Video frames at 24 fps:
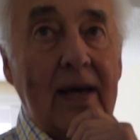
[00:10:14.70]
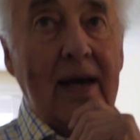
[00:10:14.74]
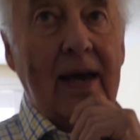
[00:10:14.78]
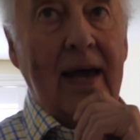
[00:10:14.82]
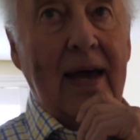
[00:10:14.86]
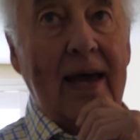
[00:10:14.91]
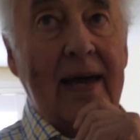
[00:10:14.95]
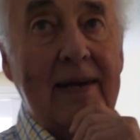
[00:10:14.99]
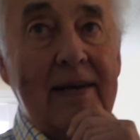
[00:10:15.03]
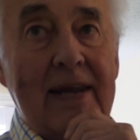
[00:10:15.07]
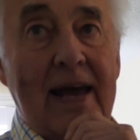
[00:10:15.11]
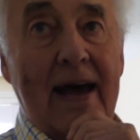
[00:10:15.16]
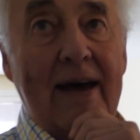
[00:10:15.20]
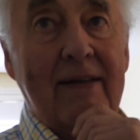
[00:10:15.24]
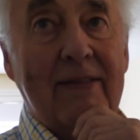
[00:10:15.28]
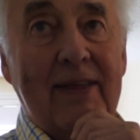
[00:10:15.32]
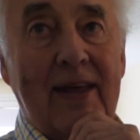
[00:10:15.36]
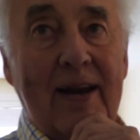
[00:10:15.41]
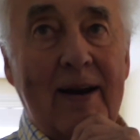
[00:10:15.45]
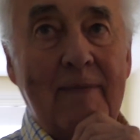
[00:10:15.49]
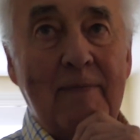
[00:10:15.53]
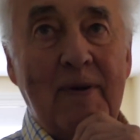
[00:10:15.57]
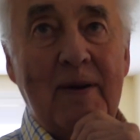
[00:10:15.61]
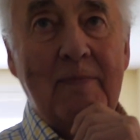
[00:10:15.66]
And now
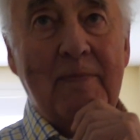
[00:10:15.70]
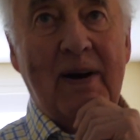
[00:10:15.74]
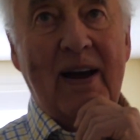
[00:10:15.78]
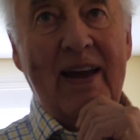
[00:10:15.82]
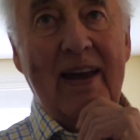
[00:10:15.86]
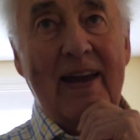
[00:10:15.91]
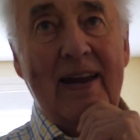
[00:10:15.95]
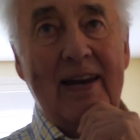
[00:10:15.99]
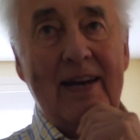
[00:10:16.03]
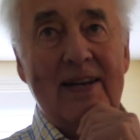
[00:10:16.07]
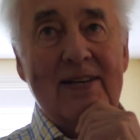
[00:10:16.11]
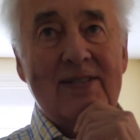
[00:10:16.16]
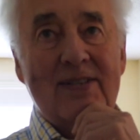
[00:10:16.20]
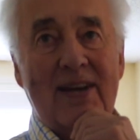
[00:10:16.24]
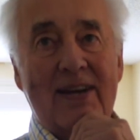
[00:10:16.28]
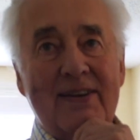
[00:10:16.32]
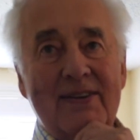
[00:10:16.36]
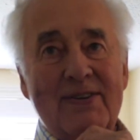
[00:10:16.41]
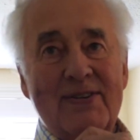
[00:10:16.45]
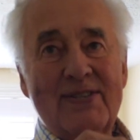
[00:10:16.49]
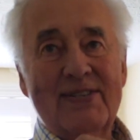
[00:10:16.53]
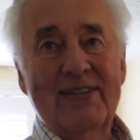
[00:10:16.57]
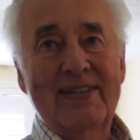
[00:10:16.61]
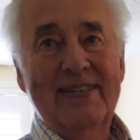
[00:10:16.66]
that I'm in my 80s, I
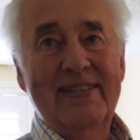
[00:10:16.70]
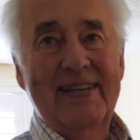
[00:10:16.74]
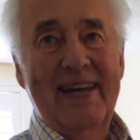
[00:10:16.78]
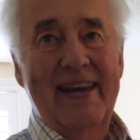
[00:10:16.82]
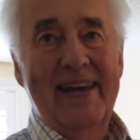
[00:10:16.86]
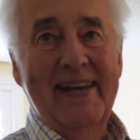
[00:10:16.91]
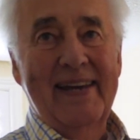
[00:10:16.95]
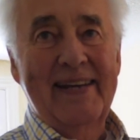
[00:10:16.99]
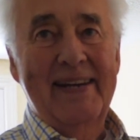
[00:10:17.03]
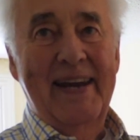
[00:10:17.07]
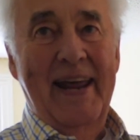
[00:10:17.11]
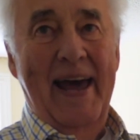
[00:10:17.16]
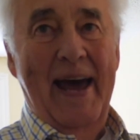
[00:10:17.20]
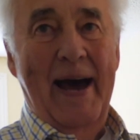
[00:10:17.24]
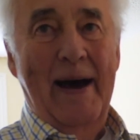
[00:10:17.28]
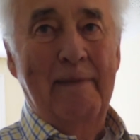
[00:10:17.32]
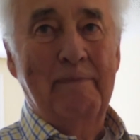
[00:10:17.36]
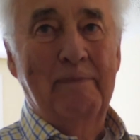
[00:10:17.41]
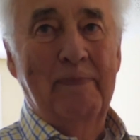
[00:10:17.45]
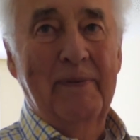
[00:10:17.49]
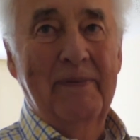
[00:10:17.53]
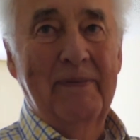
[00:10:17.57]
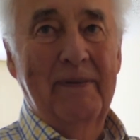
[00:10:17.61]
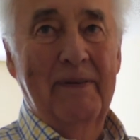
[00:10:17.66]
usually take a
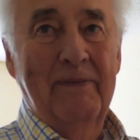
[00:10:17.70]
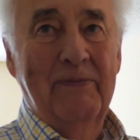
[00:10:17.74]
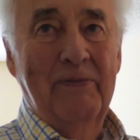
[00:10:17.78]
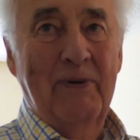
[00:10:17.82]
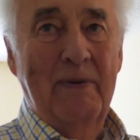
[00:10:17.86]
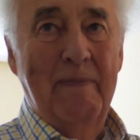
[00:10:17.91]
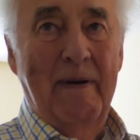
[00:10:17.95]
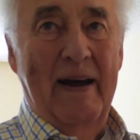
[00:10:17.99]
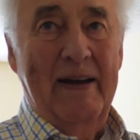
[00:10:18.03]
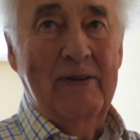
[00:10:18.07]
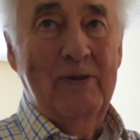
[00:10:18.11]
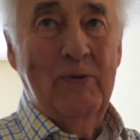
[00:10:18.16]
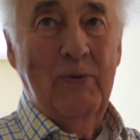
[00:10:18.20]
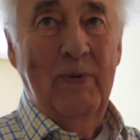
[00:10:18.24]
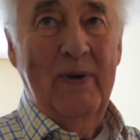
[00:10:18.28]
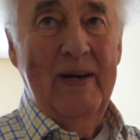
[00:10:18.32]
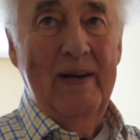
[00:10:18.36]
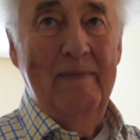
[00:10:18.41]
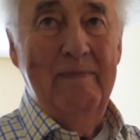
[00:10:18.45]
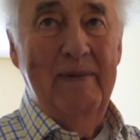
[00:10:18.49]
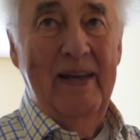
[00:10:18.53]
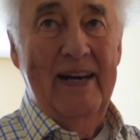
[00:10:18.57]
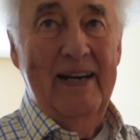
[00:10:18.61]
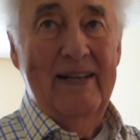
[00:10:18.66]
nap for about
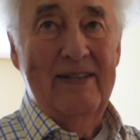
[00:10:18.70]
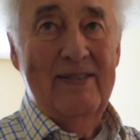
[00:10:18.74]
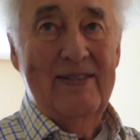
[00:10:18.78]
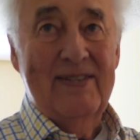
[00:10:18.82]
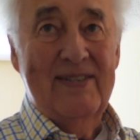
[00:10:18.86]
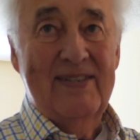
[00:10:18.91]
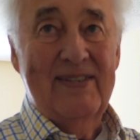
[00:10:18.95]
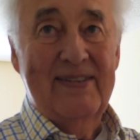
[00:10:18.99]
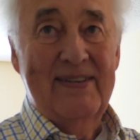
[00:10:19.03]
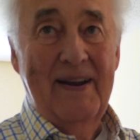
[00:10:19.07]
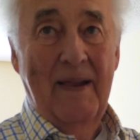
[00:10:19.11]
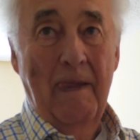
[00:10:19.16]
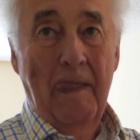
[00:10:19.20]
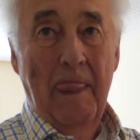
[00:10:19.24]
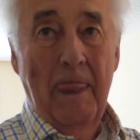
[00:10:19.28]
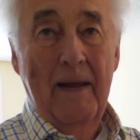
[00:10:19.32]
20 minutes.